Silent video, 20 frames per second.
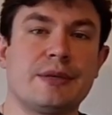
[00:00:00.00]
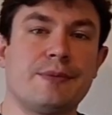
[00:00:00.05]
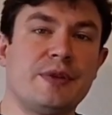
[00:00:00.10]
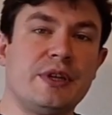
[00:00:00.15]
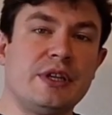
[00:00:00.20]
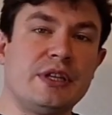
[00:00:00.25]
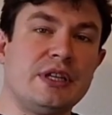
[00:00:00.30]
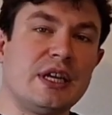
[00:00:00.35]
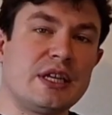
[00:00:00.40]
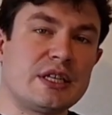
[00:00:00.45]

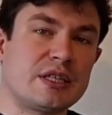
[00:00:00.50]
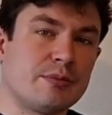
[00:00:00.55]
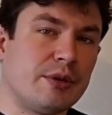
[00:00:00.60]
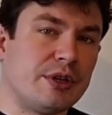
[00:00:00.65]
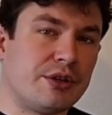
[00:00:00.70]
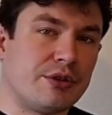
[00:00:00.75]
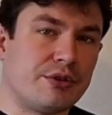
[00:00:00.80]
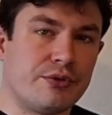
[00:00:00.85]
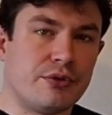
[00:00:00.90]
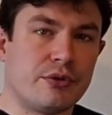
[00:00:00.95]
It doesn't
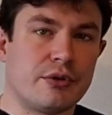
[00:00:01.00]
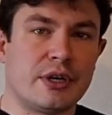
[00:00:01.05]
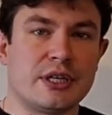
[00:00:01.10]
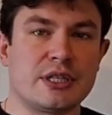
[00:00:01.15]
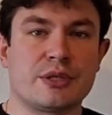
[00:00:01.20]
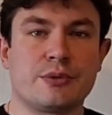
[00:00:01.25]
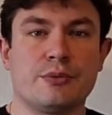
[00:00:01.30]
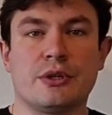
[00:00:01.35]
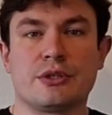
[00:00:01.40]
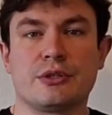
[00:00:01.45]
matter for
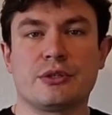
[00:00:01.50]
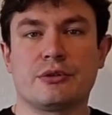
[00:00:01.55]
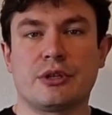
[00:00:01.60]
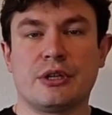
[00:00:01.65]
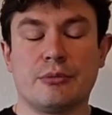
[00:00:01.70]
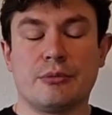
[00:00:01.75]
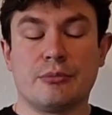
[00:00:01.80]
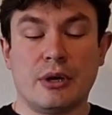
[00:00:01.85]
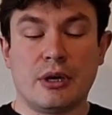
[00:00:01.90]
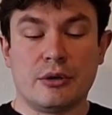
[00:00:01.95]
us. We are talking
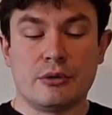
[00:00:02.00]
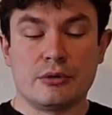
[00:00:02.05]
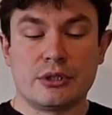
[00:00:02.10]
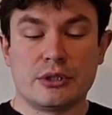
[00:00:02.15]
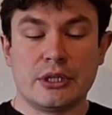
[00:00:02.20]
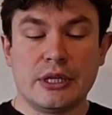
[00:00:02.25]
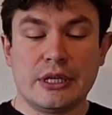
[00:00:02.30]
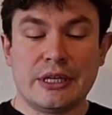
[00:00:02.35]
about